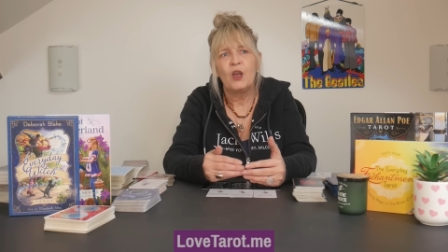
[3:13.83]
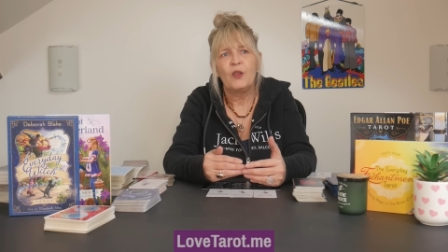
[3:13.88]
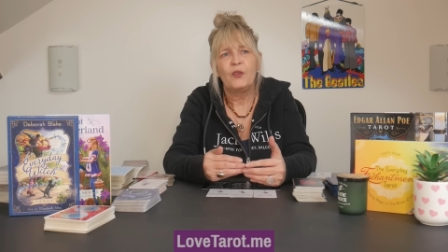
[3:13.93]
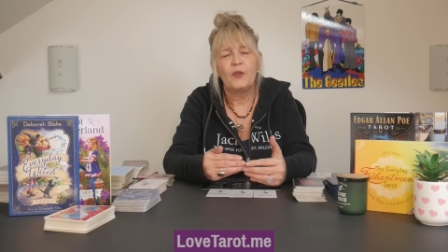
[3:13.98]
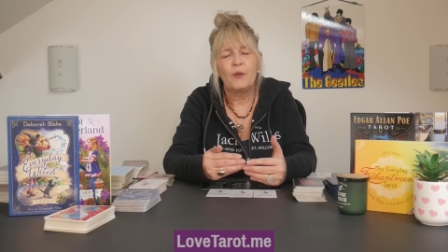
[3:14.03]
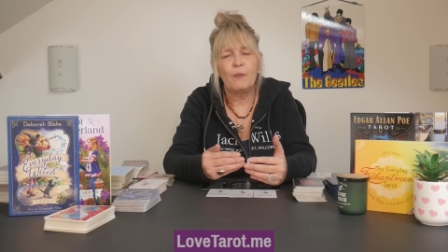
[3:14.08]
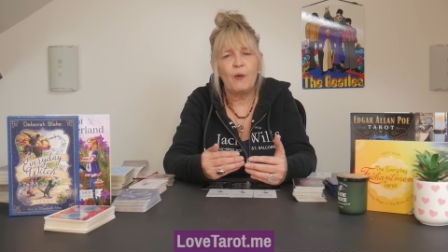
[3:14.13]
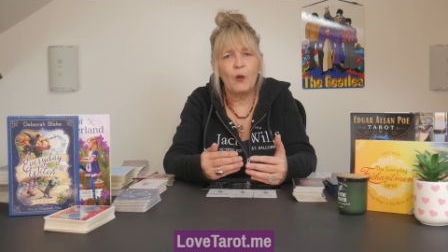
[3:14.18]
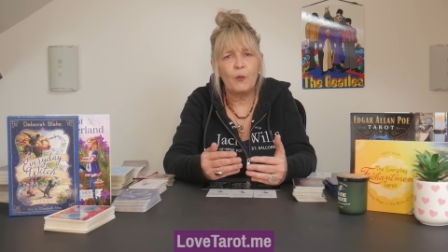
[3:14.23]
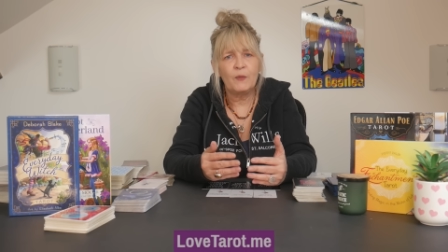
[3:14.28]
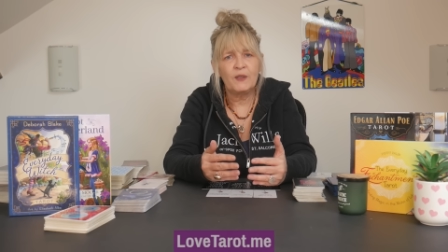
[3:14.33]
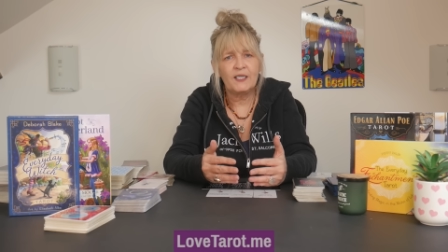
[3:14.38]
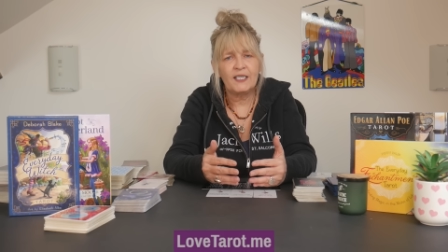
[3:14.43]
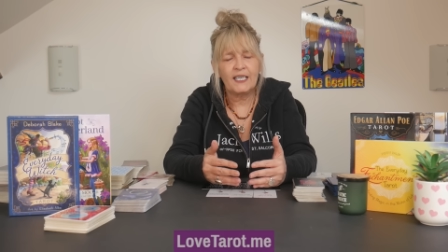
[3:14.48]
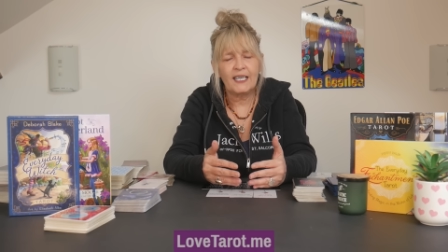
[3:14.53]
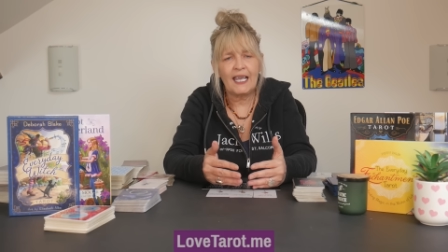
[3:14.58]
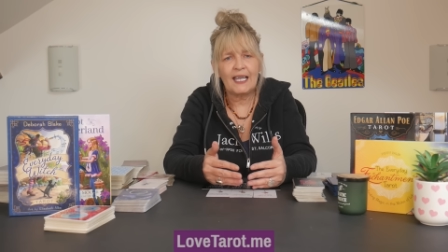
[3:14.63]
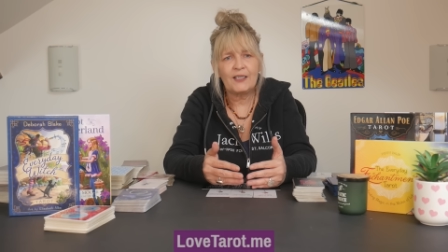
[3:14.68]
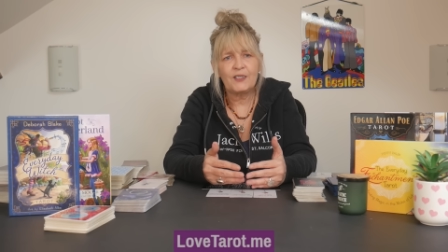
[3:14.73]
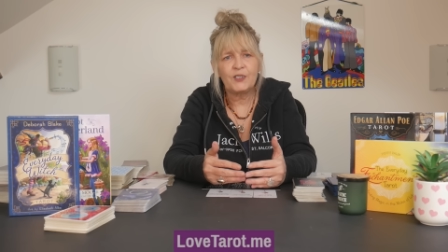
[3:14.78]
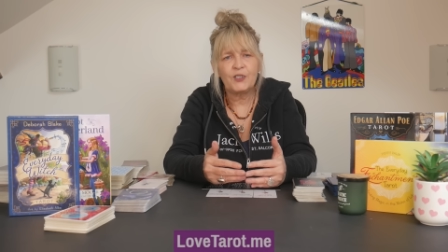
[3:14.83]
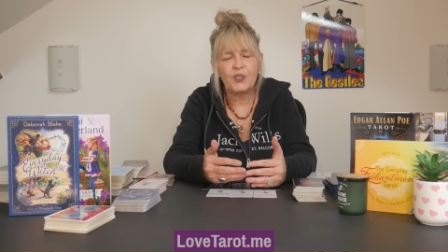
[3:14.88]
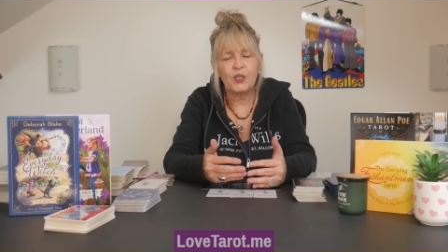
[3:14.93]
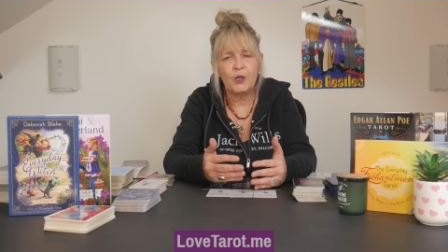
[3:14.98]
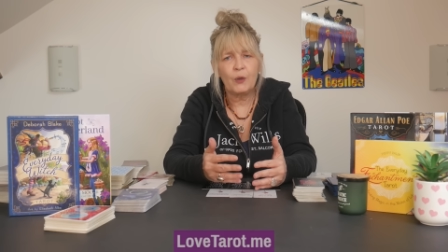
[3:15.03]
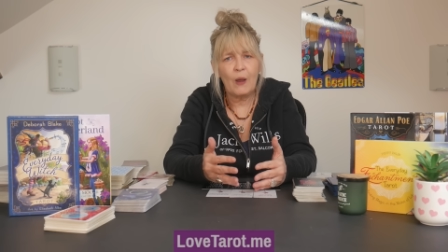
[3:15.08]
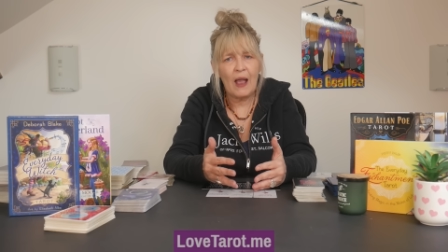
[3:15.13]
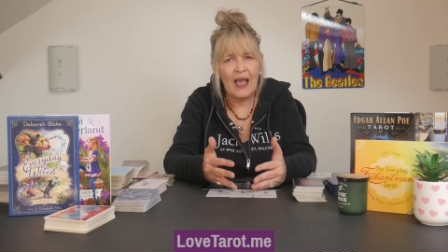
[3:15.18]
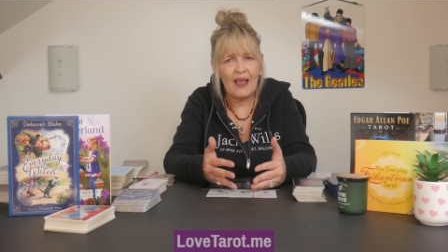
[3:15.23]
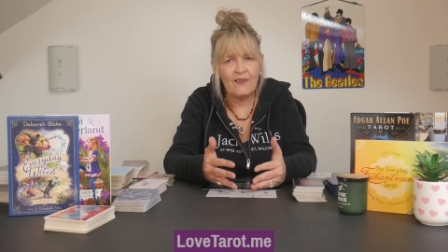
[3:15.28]
the moment it gets
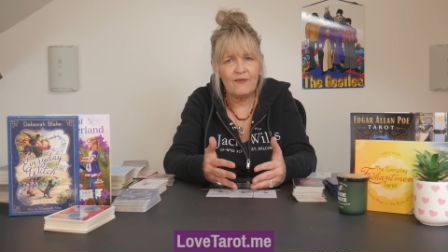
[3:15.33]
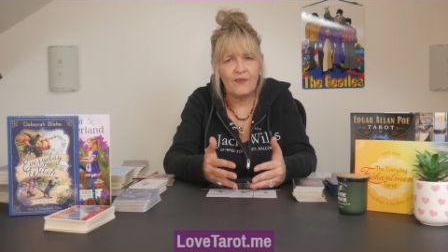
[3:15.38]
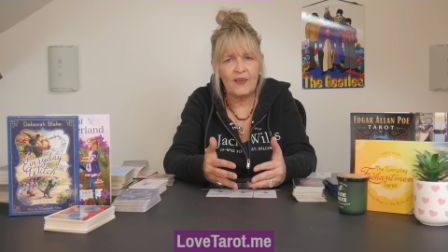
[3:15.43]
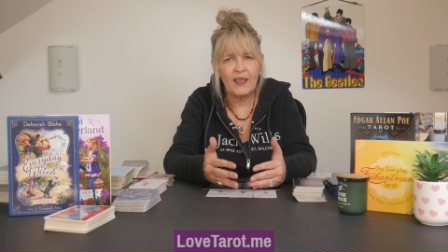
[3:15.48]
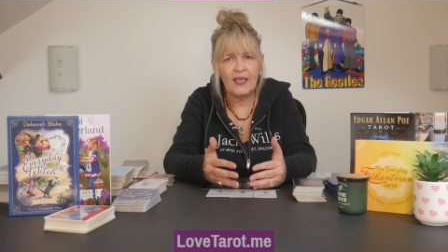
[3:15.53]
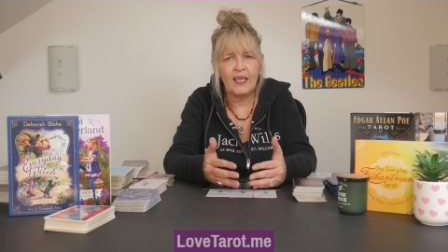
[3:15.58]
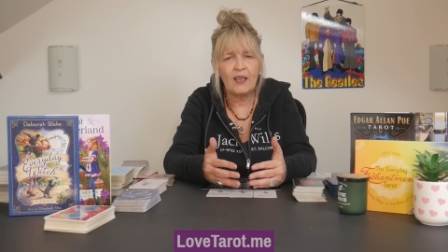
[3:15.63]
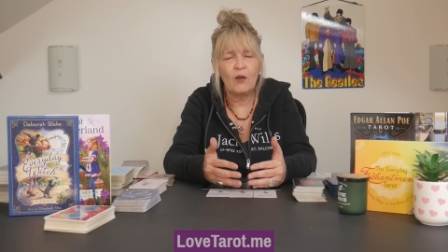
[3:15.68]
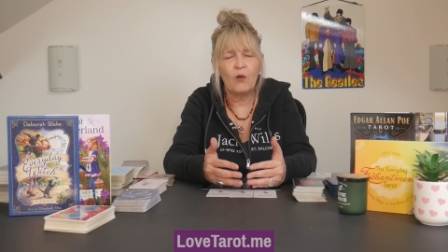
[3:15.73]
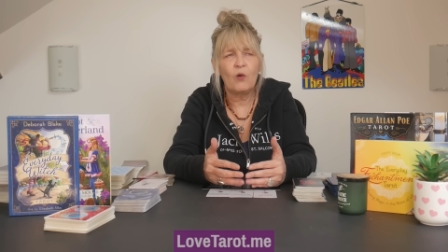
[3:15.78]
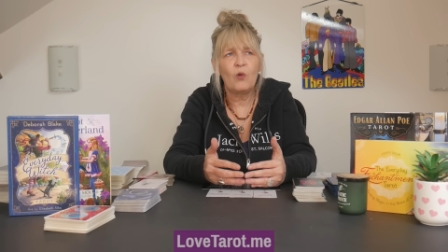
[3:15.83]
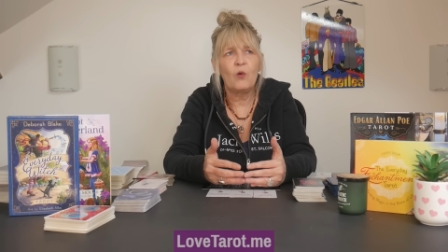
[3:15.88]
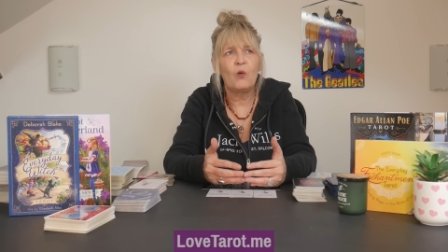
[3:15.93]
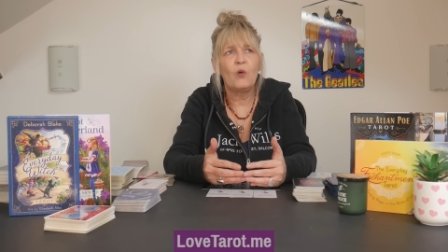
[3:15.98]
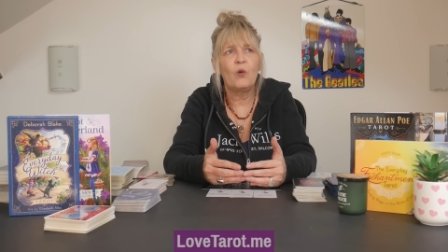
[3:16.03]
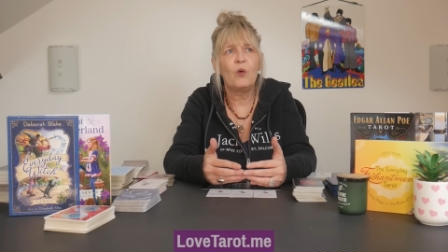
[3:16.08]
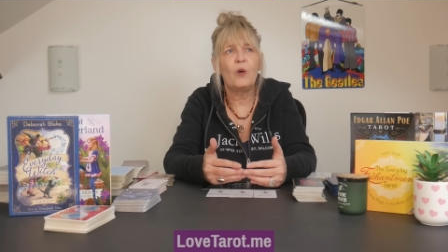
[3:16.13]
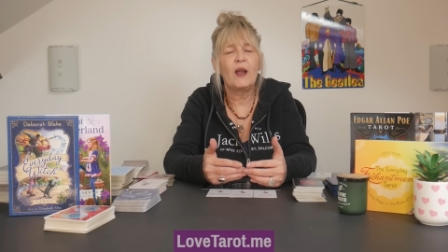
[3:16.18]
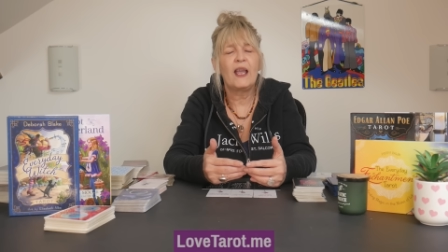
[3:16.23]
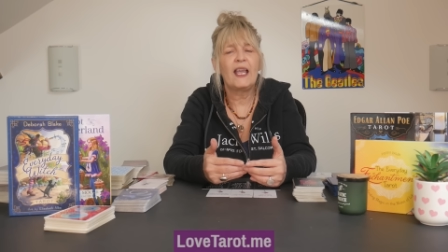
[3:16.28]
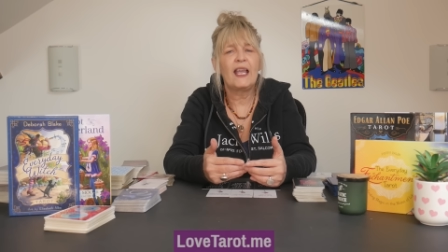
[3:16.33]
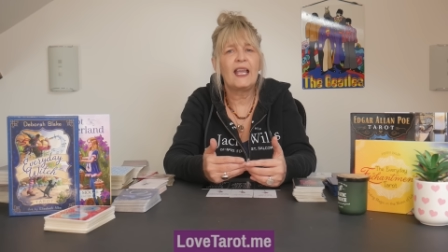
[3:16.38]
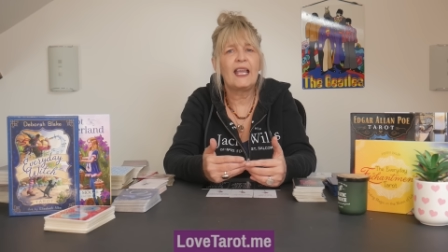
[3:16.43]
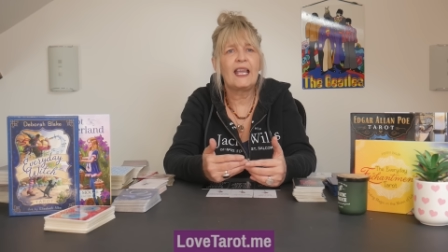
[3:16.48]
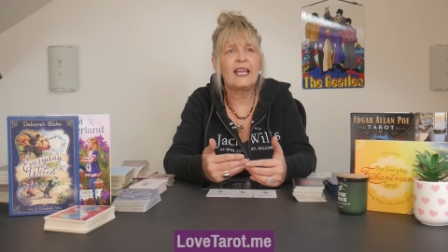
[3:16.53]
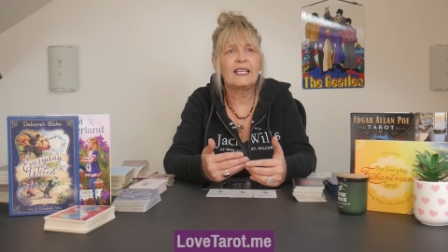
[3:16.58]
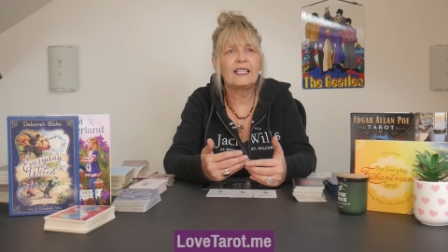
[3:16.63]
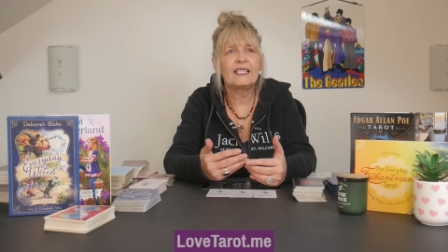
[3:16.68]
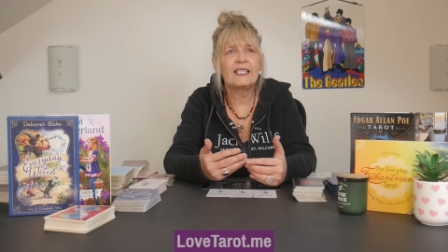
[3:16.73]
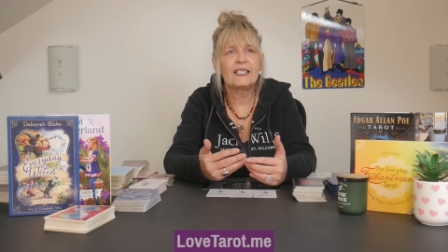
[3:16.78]
too heavy or
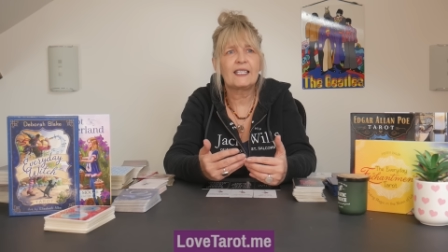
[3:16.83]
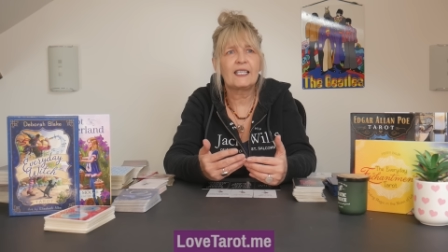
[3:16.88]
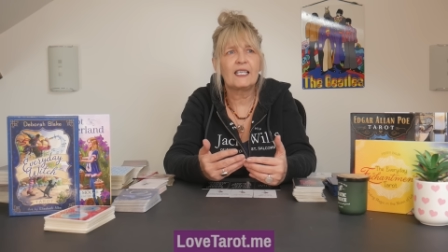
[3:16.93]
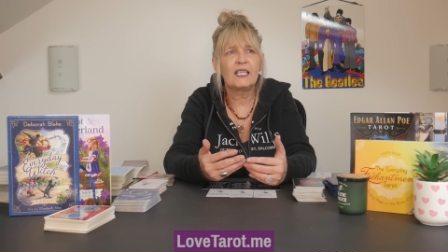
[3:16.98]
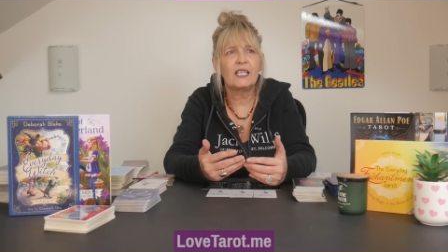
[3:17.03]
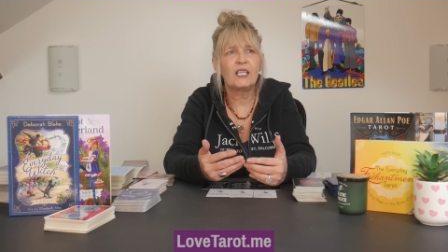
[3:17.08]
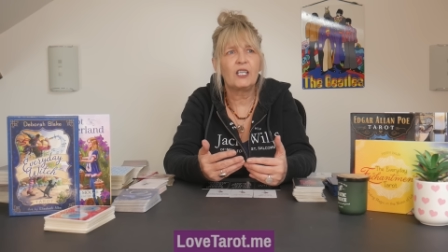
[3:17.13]
it's,